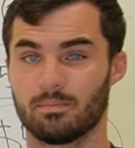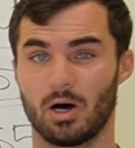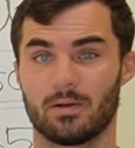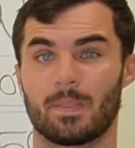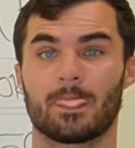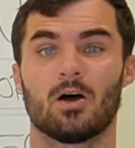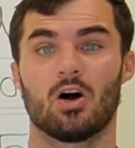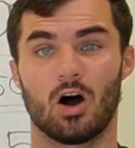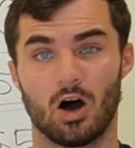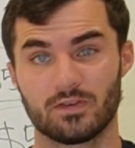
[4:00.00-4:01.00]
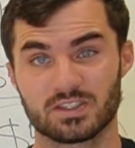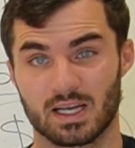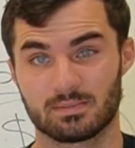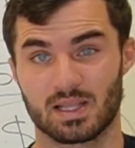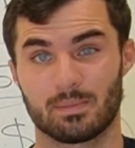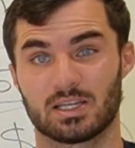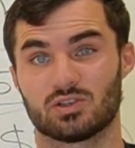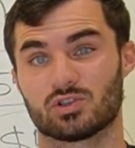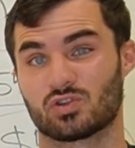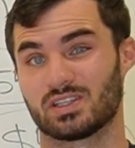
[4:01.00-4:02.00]
But oftentimes they might
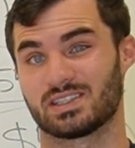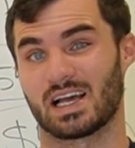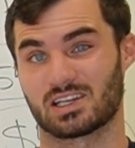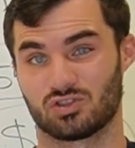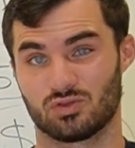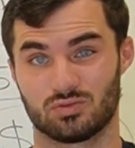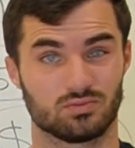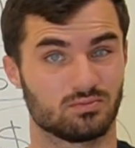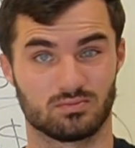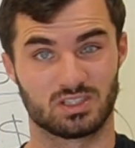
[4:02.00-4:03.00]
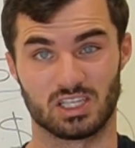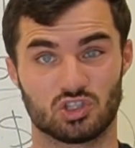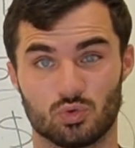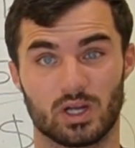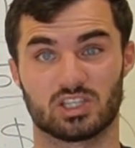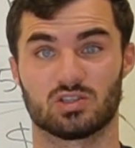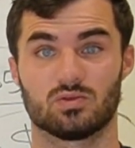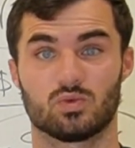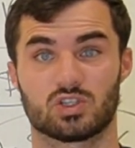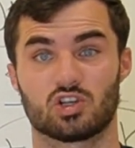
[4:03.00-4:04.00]
do a transactional
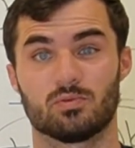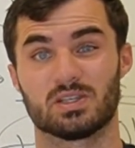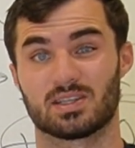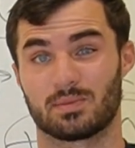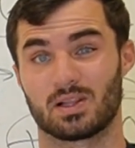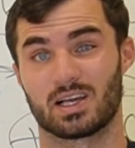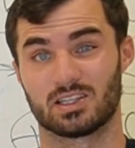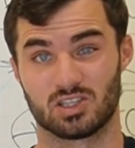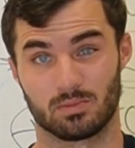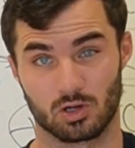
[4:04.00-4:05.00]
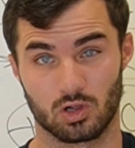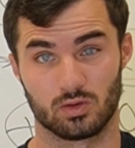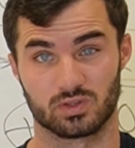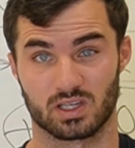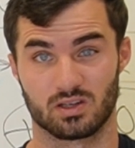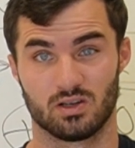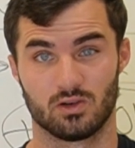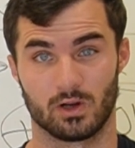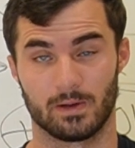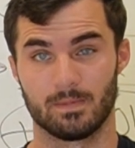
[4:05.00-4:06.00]
situation, which could be something like a double closing,
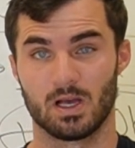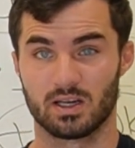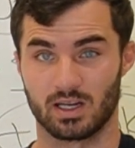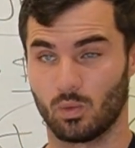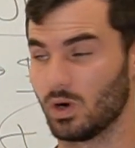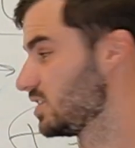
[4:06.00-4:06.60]
right? Now, what is